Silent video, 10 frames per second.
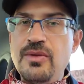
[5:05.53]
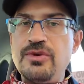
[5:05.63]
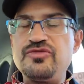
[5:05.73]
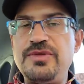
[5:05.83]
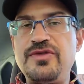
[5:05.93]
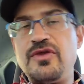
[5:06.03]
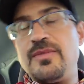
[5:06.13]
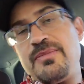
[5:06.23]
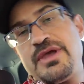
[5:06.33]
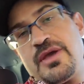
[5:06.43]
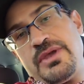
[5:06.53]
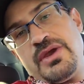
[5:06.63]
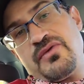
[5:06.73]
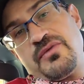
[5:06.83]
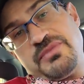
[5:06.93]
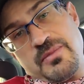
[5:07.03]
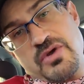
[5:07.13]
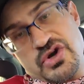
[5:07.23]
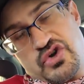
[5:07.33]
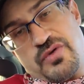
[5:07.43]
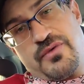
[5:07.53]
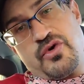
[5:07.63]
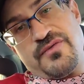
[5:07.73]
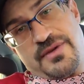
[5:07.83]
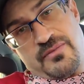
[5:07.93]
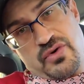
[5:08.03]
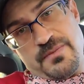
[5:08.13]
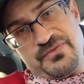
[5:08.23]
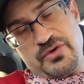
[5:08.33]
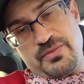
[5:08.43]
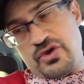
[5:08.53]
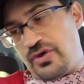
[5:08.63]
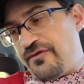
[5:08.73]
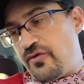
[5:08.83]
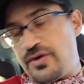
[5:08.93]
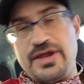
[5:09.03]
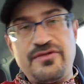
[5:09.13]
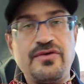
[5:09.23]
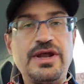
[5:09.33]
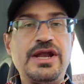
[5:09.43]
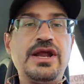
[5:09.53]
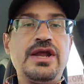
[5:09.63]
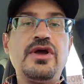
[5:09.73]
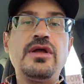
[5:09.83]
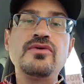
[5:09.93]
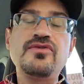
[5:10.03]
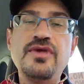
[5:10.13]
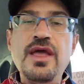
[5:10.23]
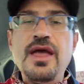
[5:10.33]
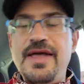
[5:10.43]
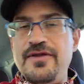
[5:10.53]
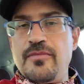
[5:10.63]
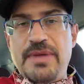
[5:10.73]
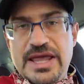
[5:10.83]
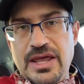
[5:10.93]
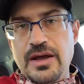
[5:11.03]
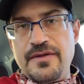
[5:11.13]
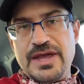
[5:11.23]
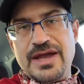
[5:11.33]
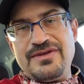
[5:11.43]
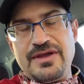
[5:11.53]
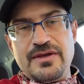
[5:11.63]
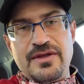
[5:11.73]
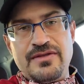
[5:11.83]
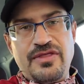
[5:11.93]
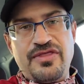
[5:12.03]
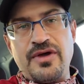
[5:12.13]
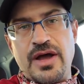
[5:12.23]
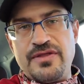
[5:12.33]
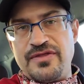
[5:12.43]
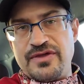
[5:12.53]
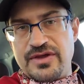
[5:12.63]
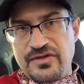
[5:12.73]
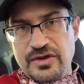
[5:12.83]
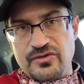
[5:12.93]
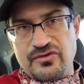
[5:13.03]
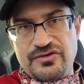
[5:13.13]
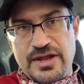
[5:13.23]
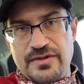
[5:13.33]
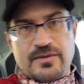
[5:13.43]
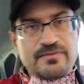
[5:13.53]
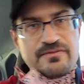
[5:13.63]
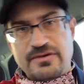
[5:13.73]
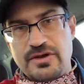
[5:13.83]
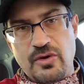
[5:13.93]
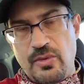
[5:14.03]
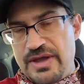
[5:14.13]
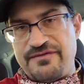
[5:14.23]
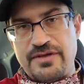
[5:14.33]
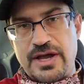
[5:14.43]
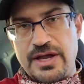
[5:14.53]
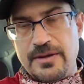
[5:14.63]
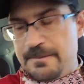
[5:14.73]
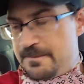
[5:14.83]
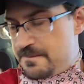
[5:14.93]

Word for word: which means that you might be coming here September, October, November to book your four days for ninety-nine dollars. And they're banking on the idea and the thought that the casinos are telling them, go away, fly.